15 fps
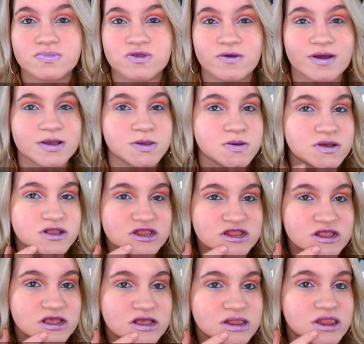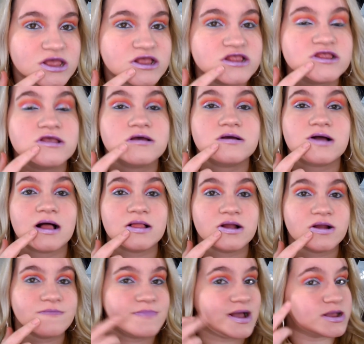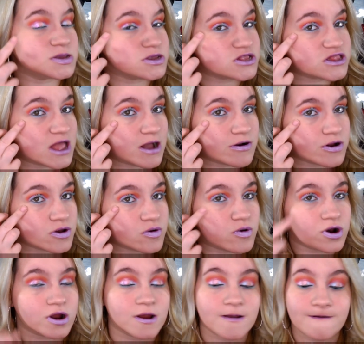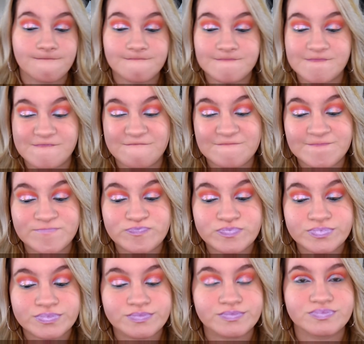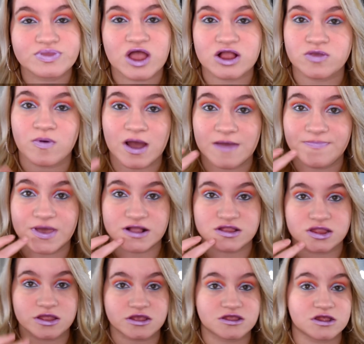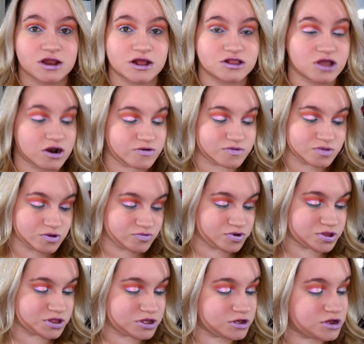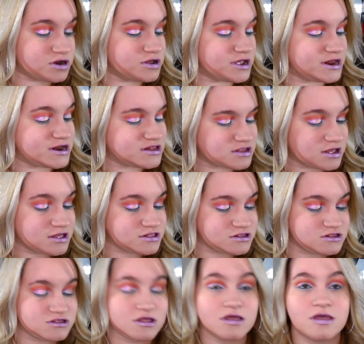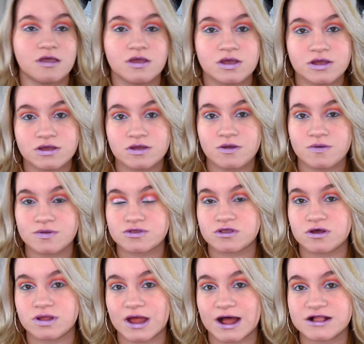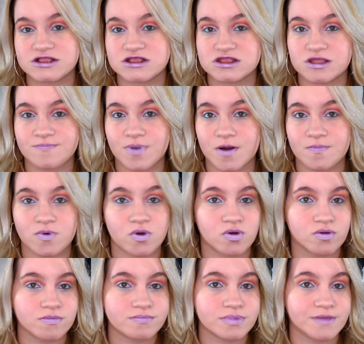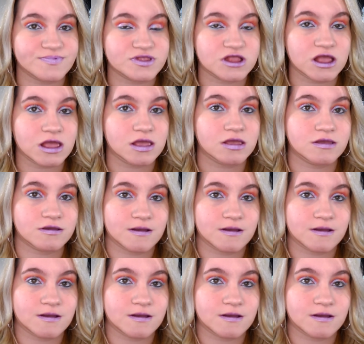So as you can see, this color matches the outer corner. That's why I picked this, and I thought it would look really good, and it does. So that's the purple lipstick.